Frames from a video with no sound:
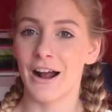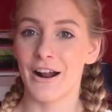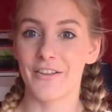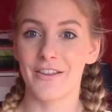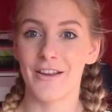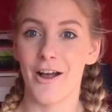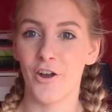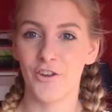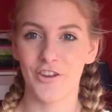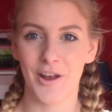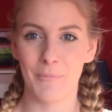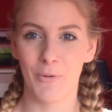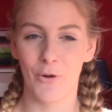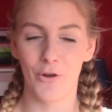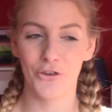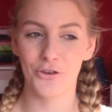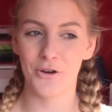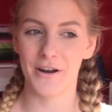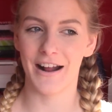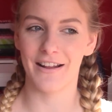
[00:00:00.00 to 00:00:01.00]
Last time our
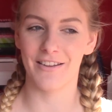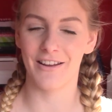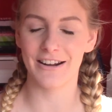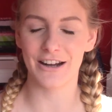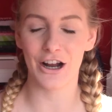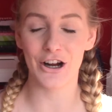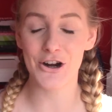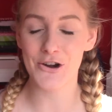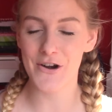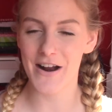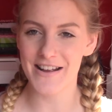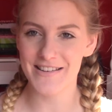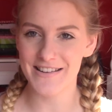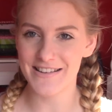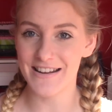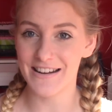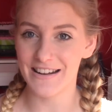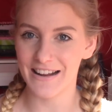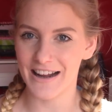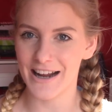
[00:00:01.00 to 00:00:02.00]
train had a crazy
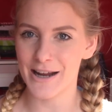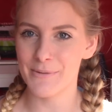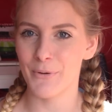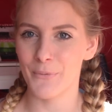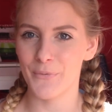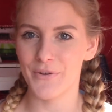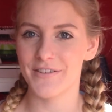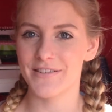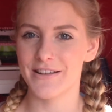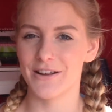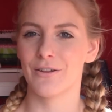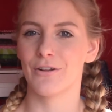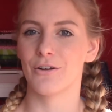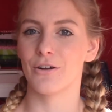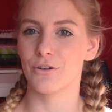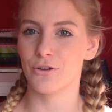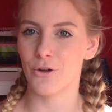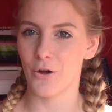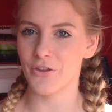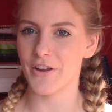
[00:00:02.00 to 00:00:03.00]
delay, but we still
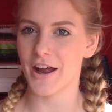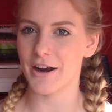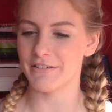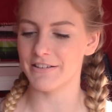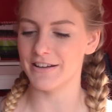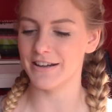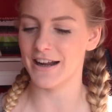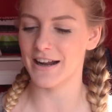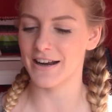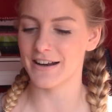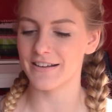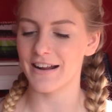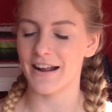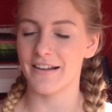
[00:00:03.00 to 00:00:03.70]
got there in the end.